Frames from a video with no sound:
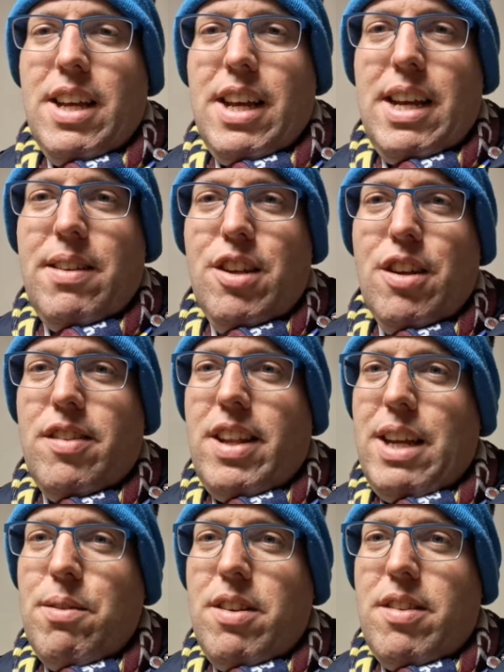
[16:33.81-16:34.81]
Don't
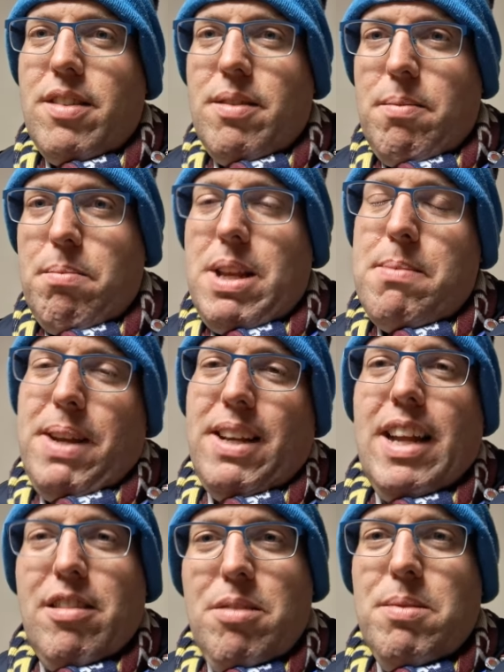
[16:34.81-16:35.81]
say it was being
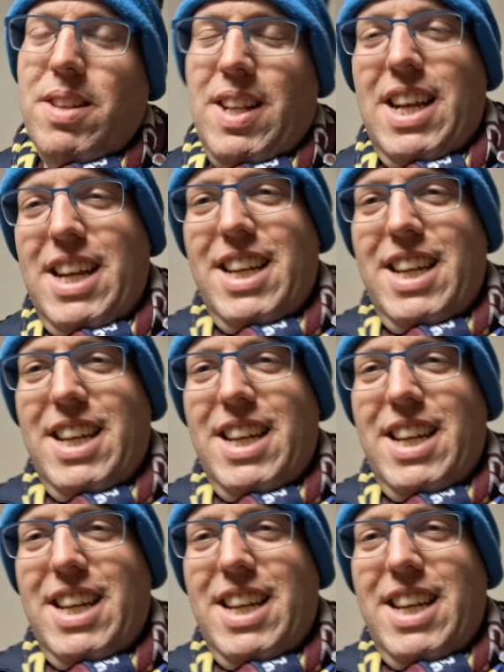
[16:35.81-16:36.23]
terrible,